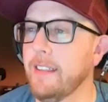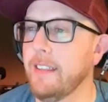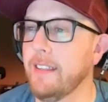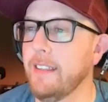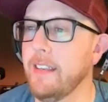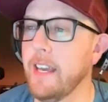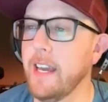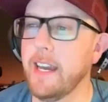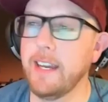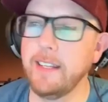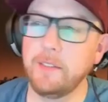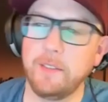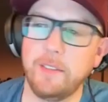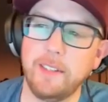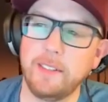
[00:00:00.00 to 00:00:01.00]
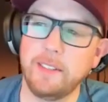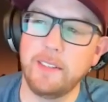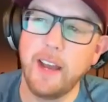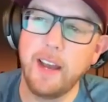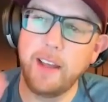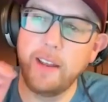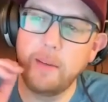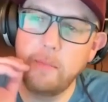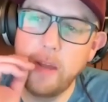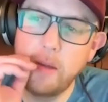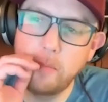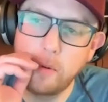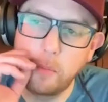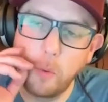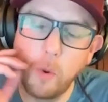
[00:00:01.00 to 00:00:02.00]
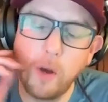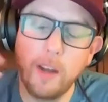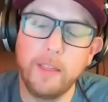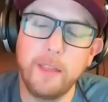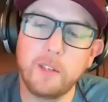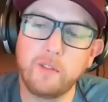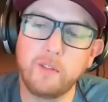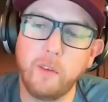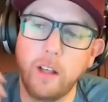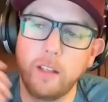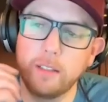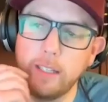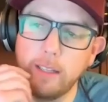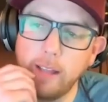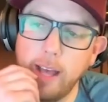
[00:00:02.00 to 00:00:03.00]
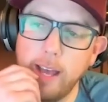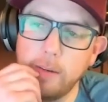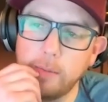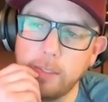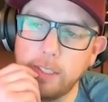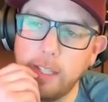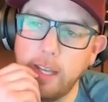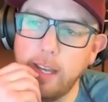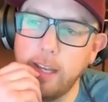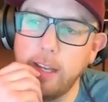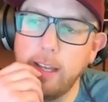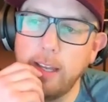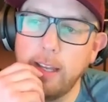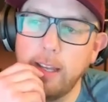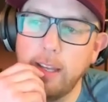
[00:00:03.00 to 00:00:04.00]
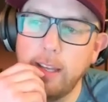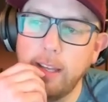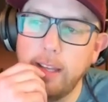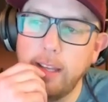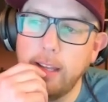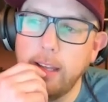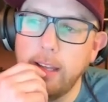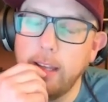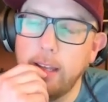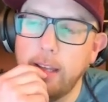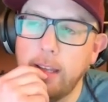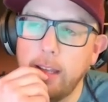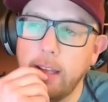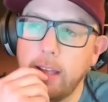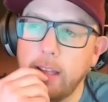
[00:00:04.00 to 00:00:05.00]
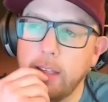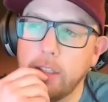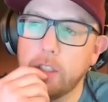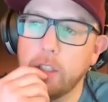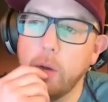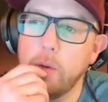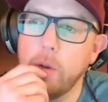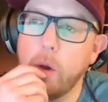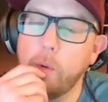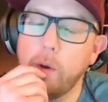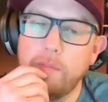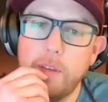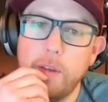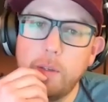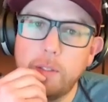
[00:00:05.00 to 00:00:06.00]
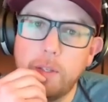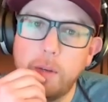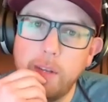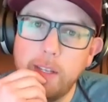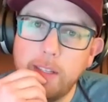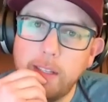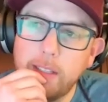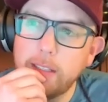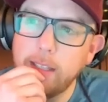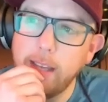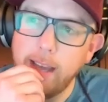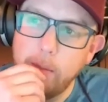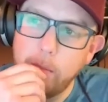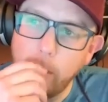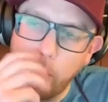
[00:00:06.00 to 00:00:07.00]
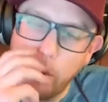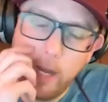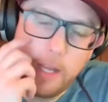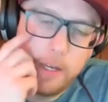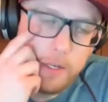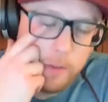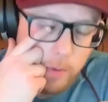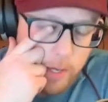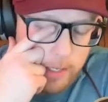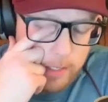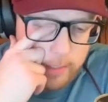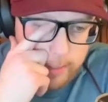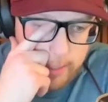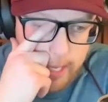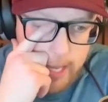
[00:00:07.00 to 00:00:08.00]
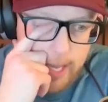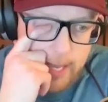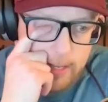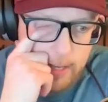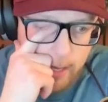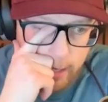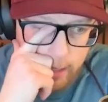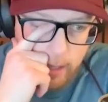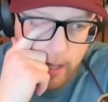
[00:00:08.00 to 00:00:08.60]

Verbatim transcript: Yeah, it's it's not a memorable one, and this falls in line with that. Yeah. So no reviews to read this time. But what I do want to say, I'll,